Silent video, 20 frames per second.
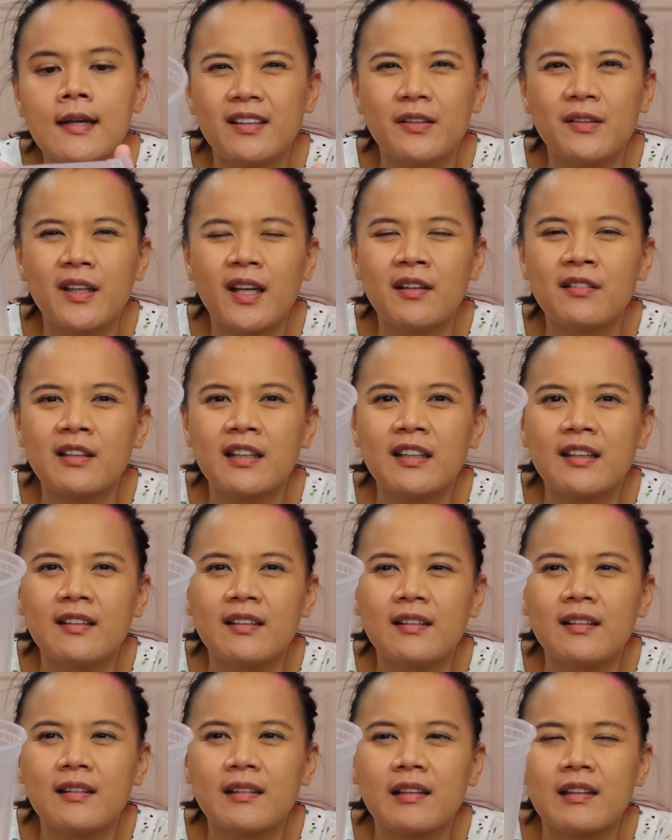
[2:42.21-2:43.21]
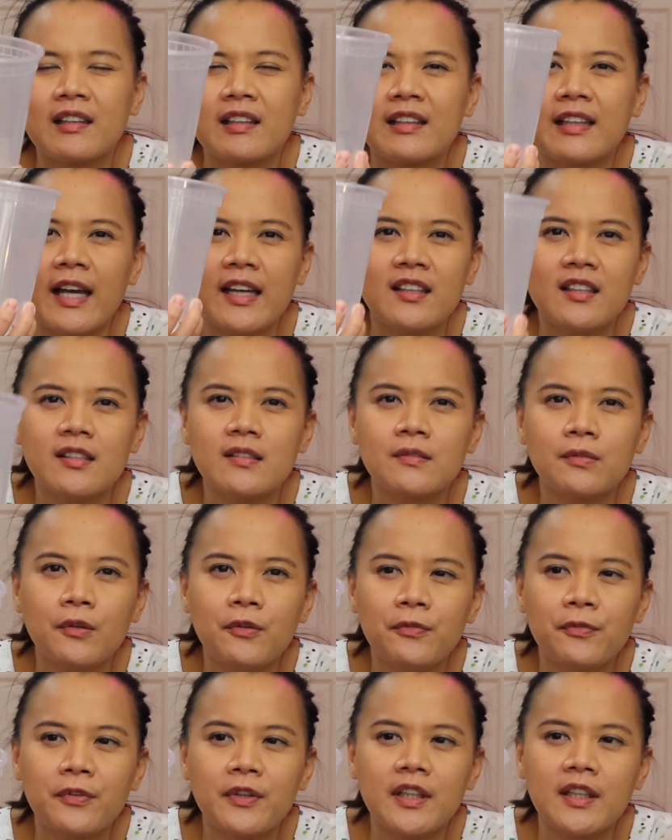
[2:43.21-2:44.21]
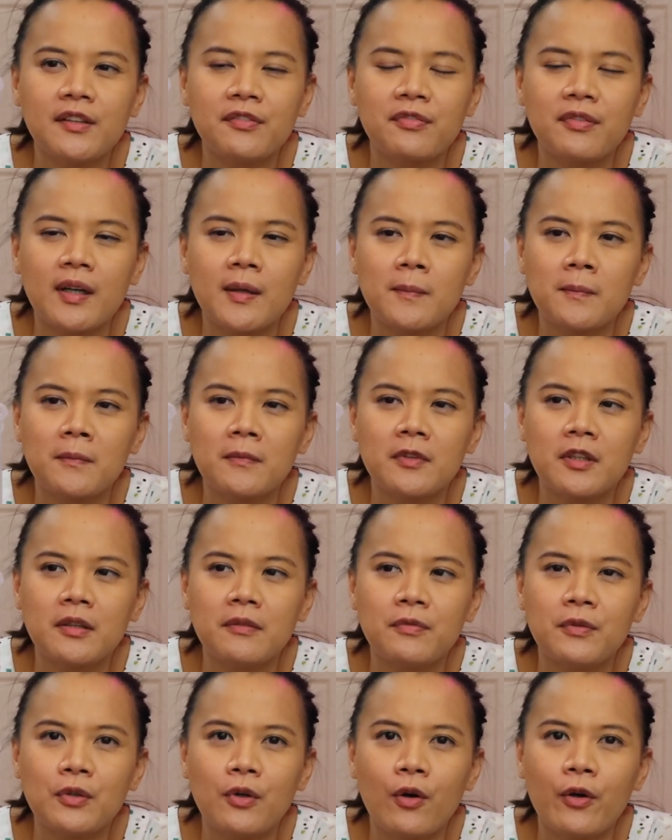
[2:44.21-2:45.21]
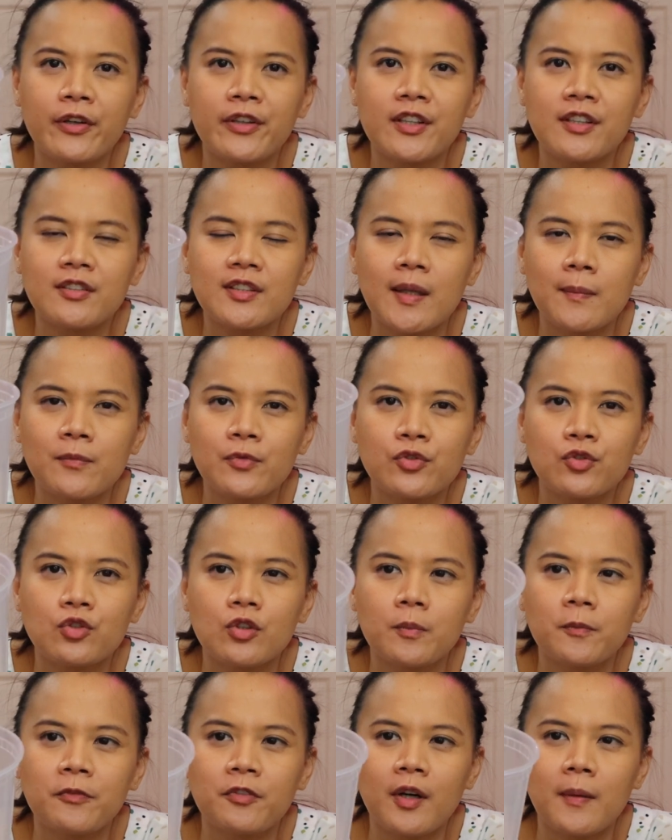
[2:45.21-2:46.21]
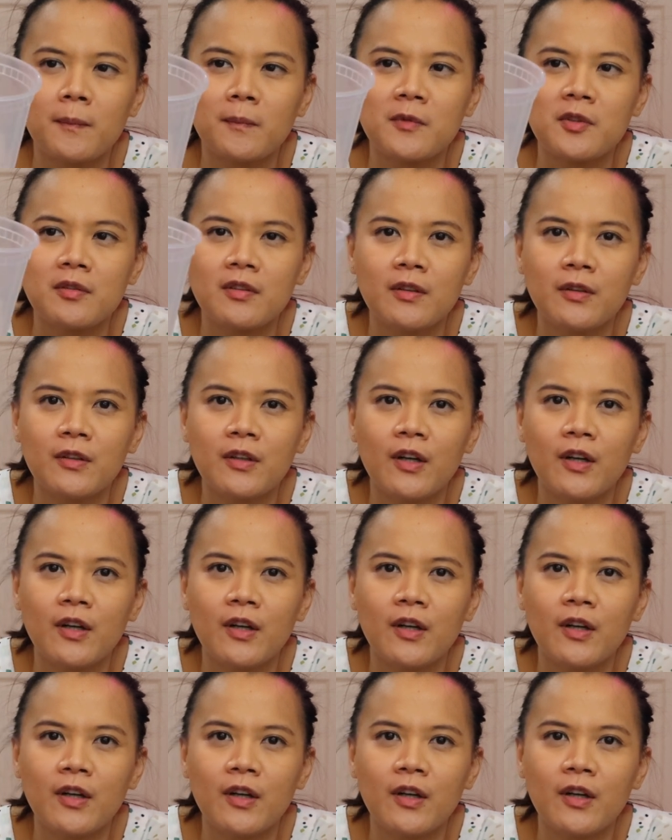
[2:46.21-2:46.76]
You can get this for free from if you order some soup from